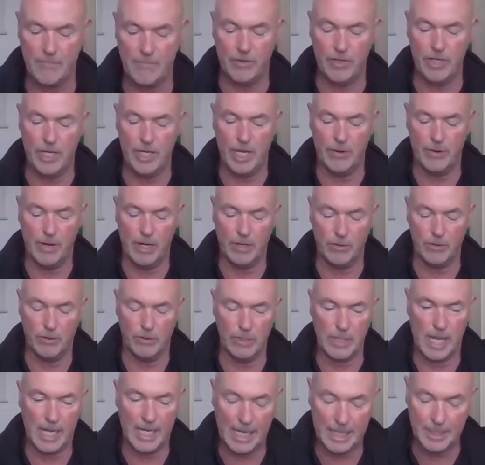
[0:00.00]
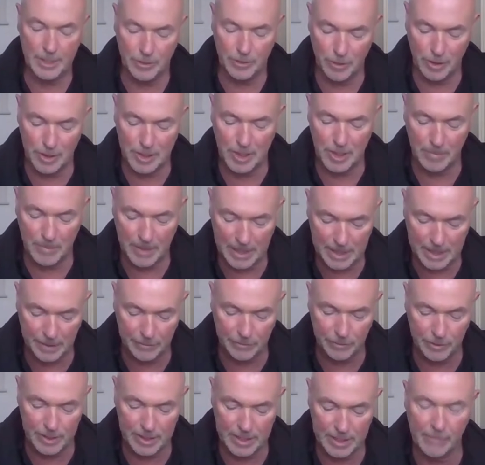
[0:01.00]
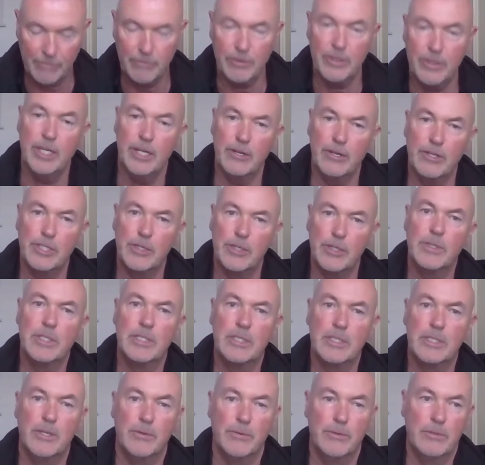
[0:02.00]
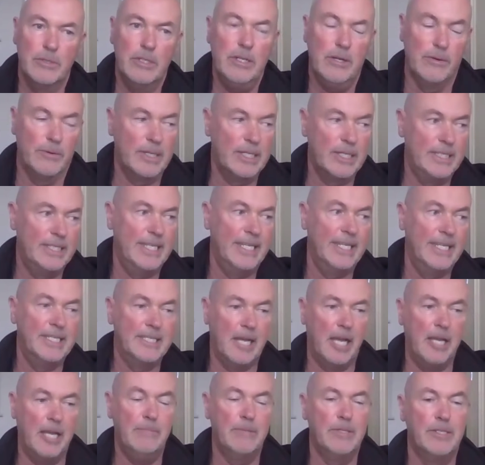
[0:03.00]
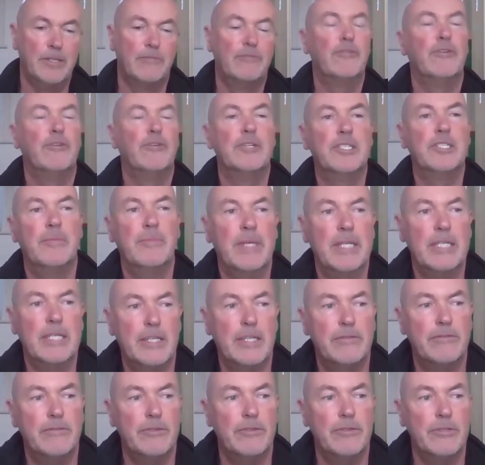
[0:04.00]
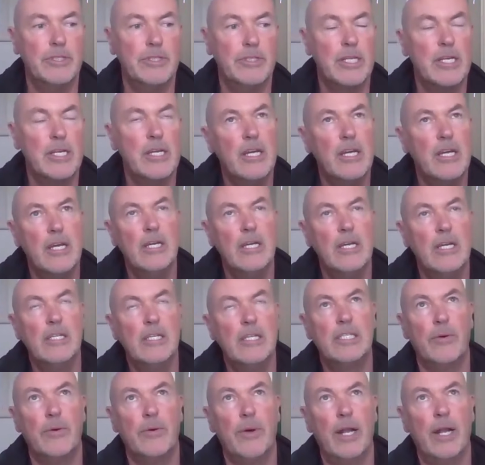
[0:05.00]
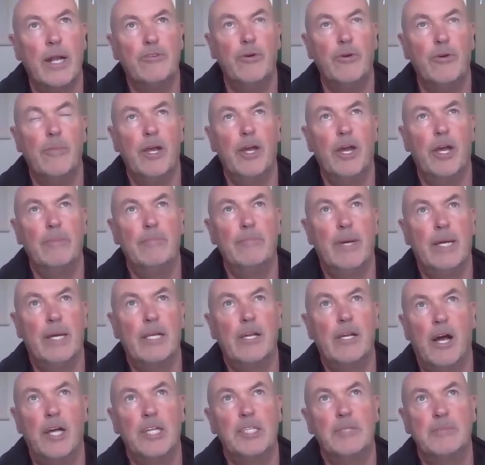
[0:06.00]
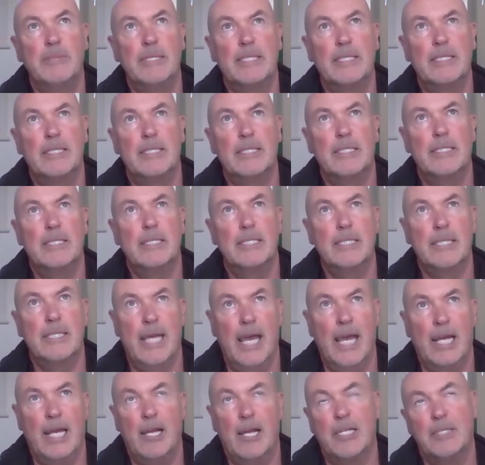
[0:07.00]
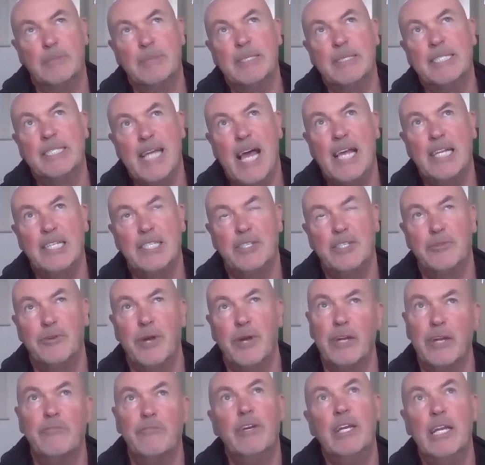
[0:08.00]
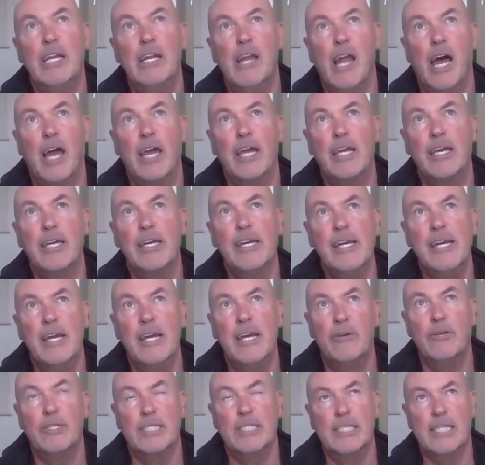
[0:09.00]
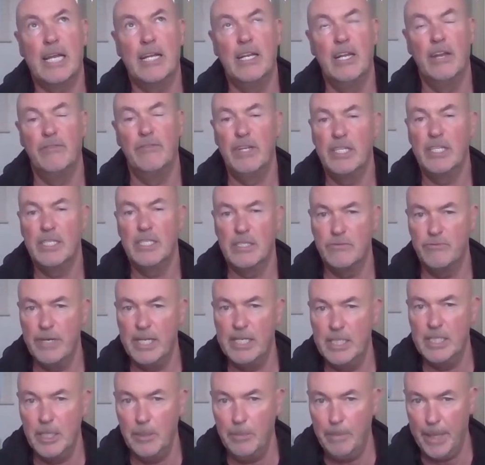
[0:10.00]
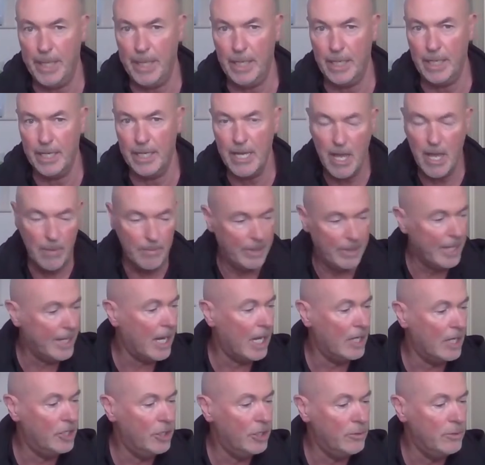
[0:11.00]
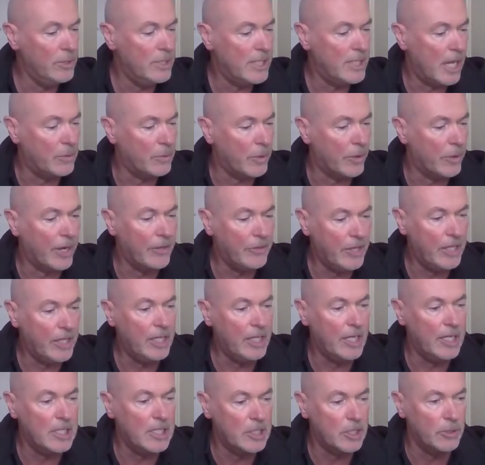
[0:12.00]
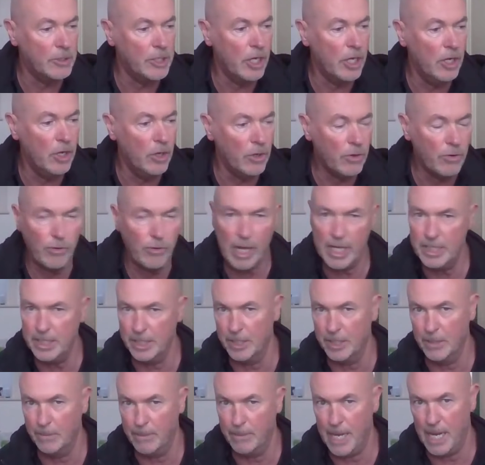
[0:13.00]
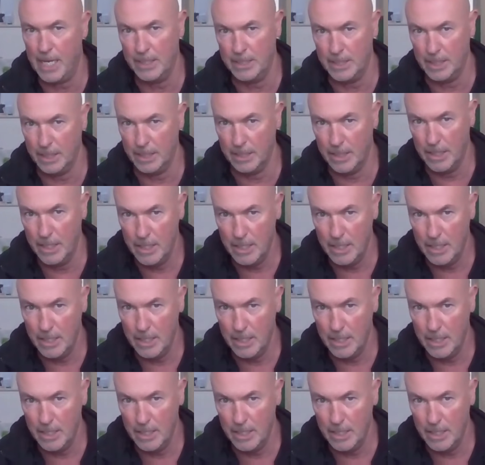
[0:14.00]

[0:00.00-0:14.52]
every year I like to grow something different every year. So it's the excitement of growing something different. So I grow my Cosmos Dazzler I really like. Of course, it's that lovely cerise pink. But then I'll use that where I think it's going to look right in the planting.